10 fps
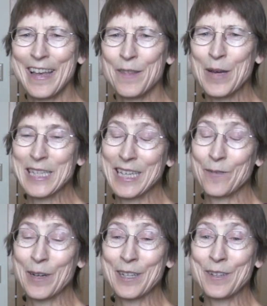Best thing
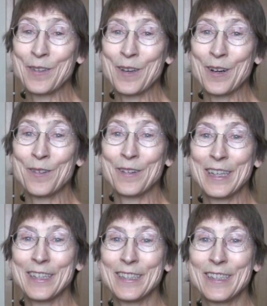we can do though
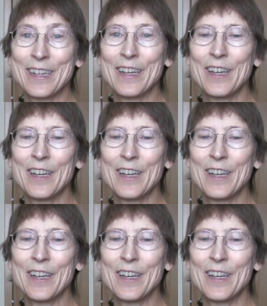is